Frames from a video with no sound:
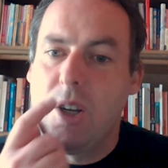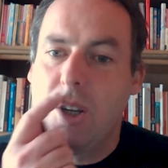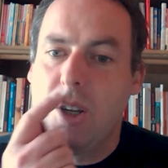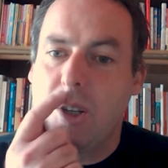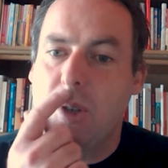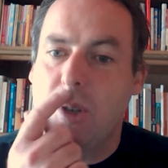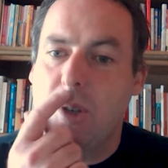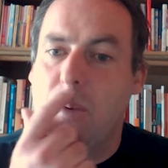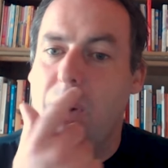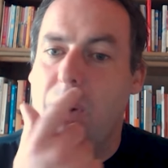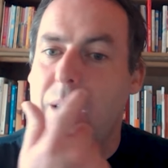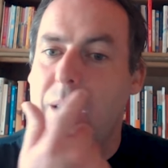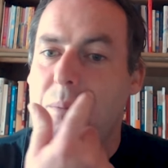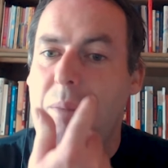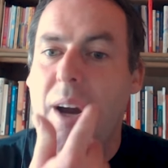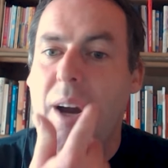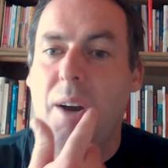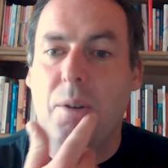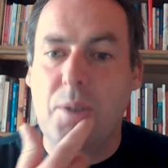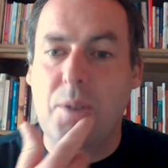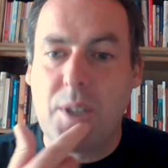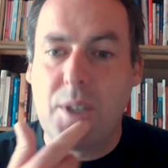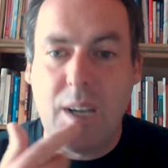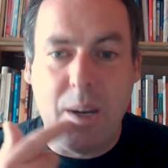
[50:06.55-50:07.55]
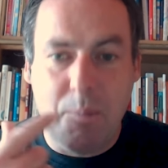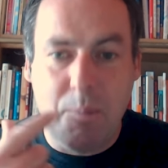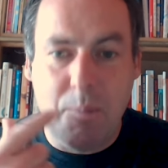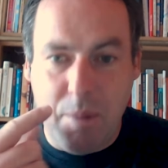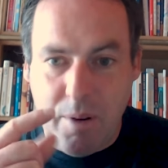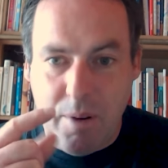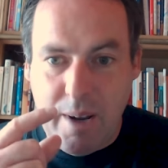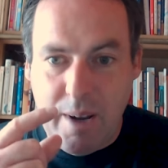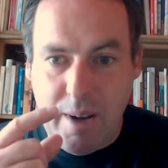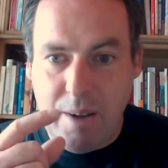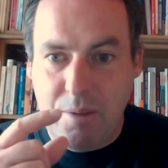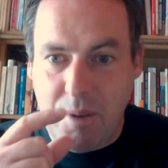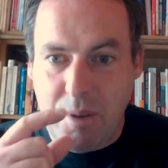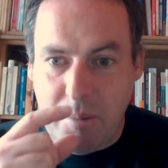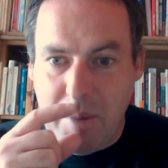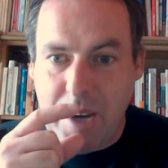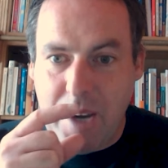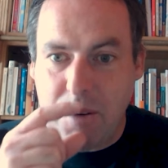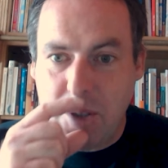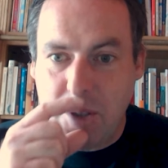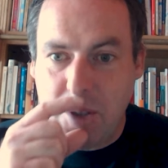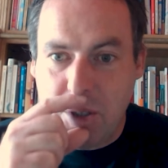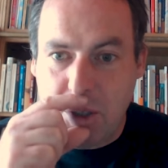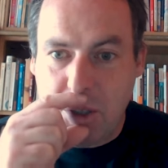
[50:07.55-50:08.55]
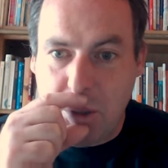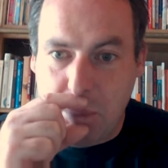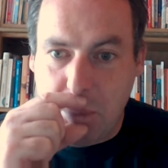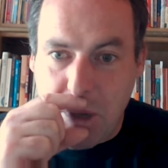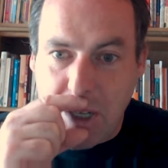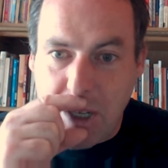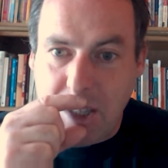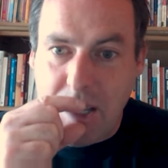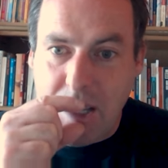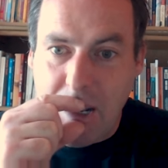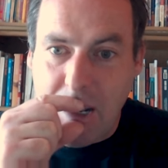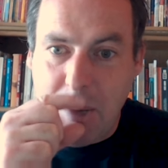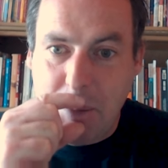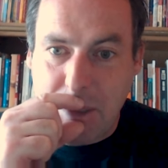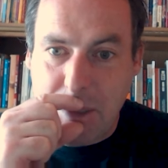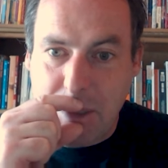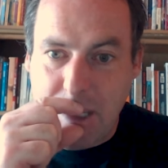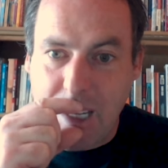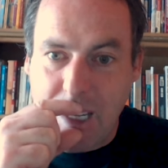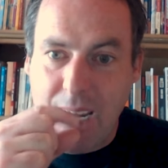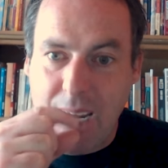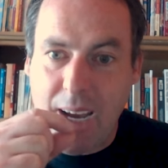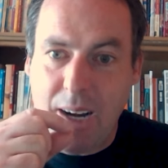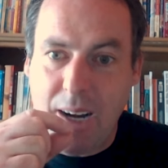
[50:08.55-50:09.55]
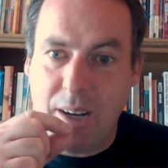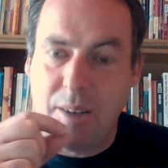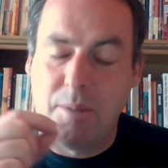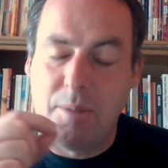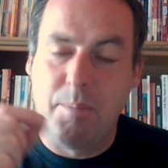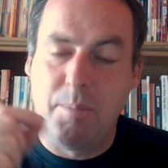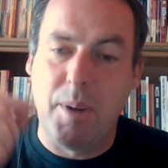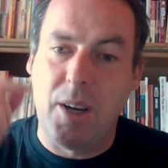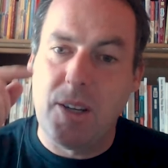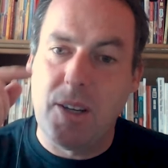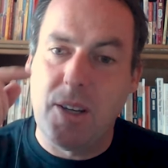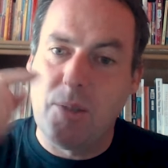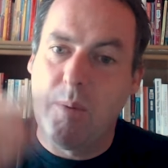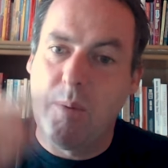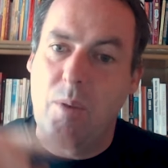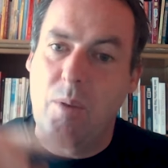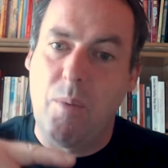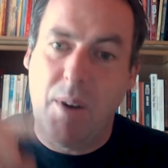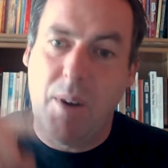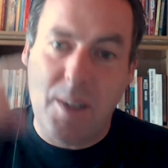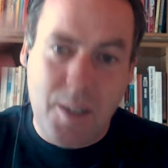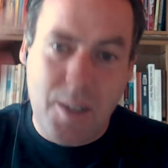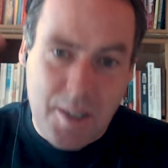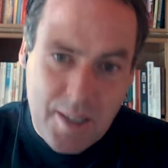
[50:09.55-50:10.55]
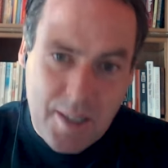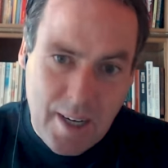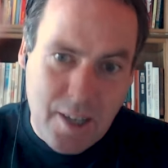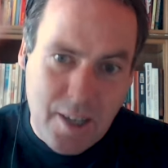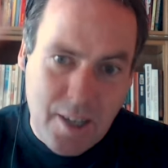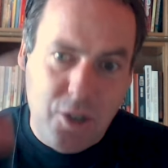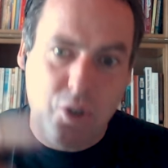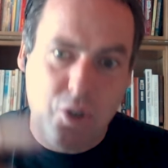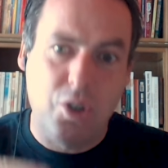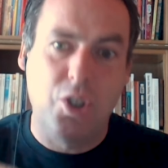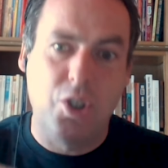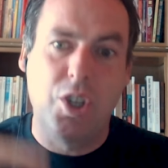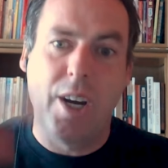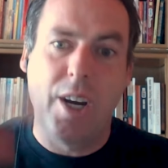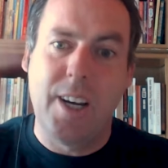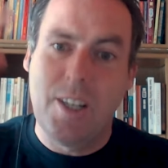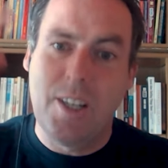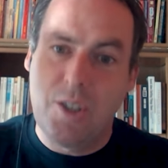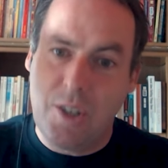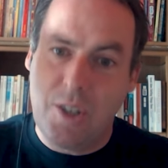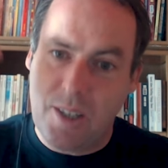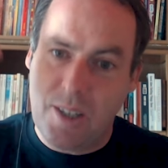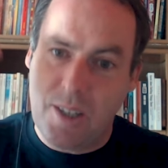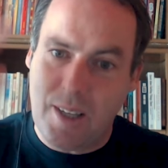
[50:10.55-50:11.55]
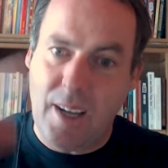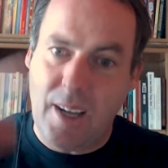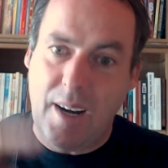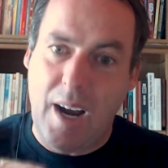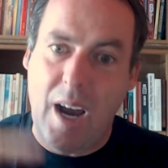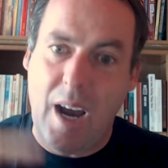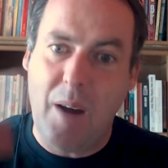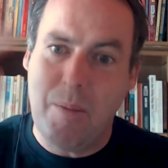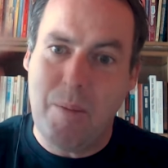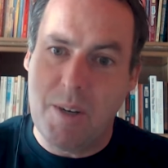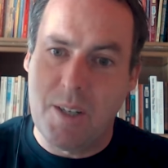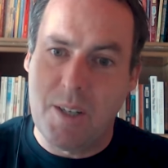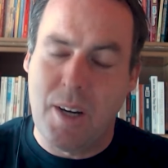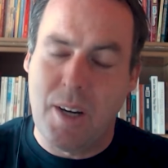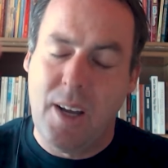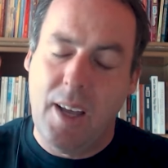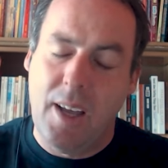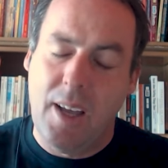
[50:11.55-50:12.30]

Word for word: to wear MyoTape around the mouth to bring the lips together because we want to start changing that habit